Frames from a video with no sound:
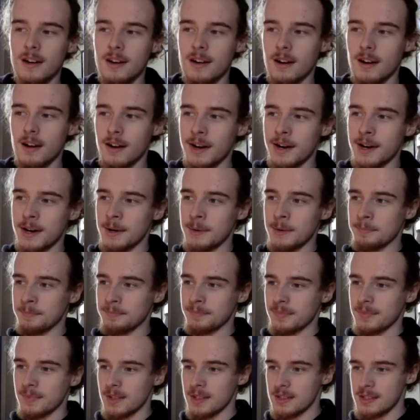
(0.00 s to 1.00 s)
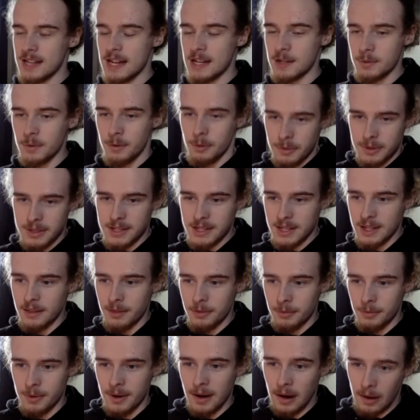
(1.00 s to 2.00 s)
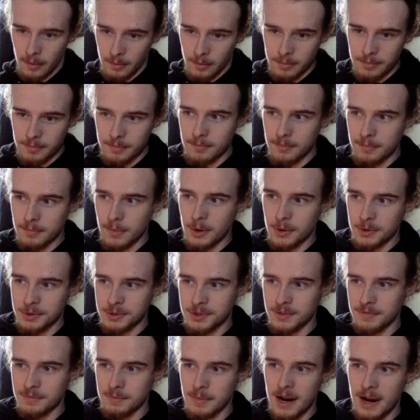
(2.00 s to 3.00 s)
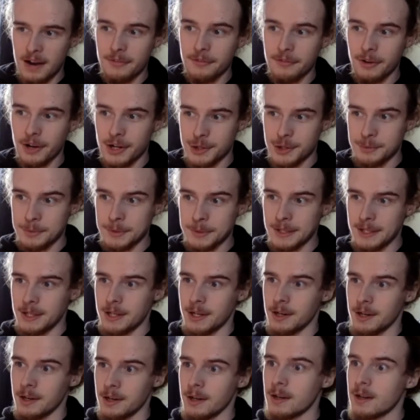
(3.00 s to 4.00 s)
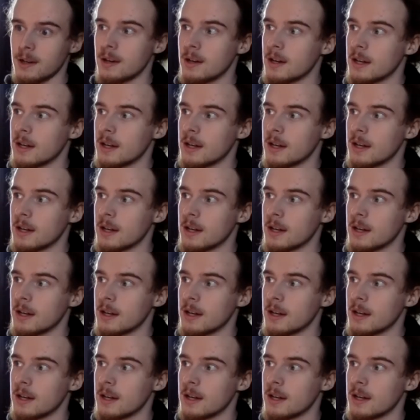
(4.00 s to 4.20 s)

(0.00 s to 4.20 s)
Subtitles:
Because that's what we did throughout most of my freshman year